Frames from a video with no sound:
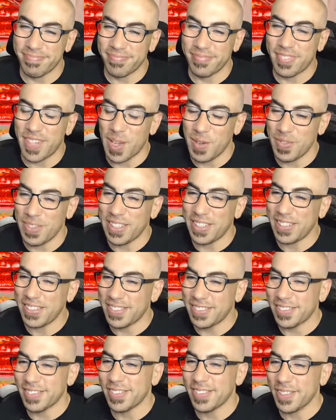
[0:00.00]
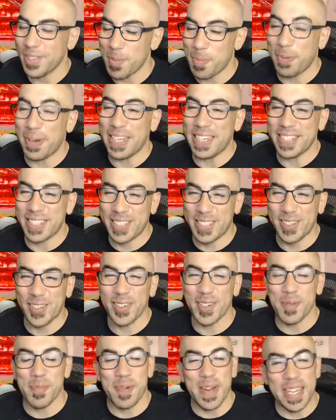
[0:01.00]
I mean, the bite is so
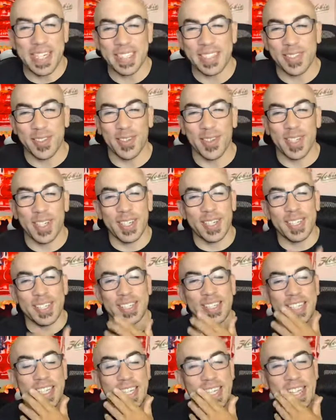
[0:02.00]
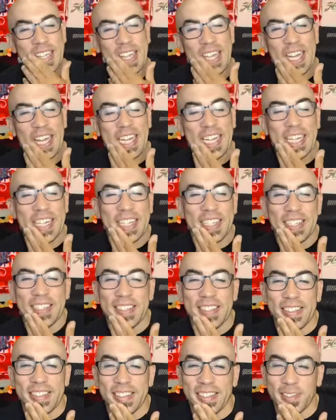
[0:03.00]
good. It's like,
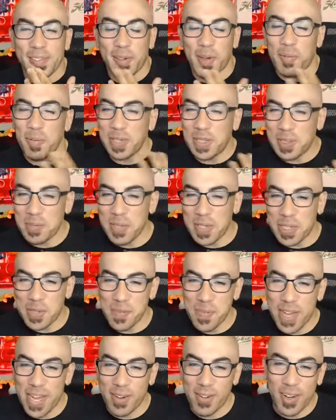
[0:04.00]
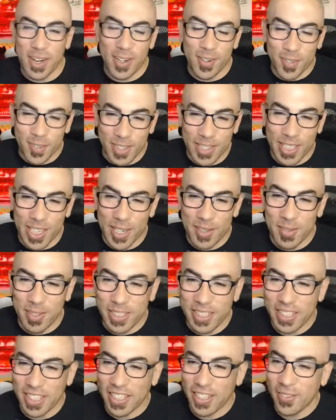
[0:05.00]
do I fish at Mission Bay where I don't really like
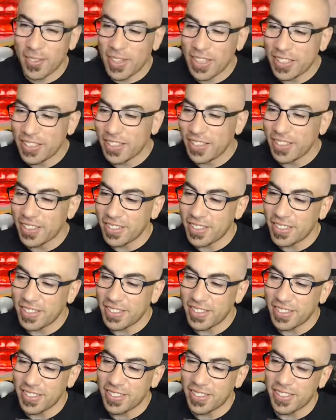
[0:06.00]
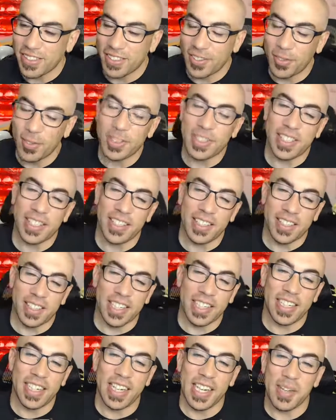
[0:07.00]
fishing anyways? We'll see.
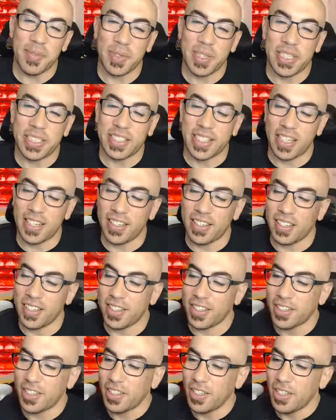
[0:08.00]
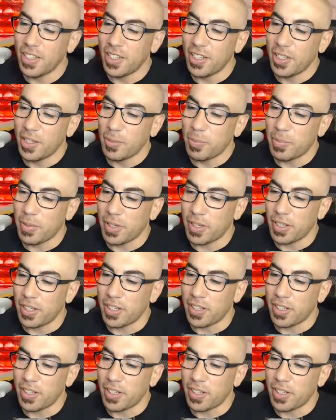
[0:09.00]
I haven't decided yet, but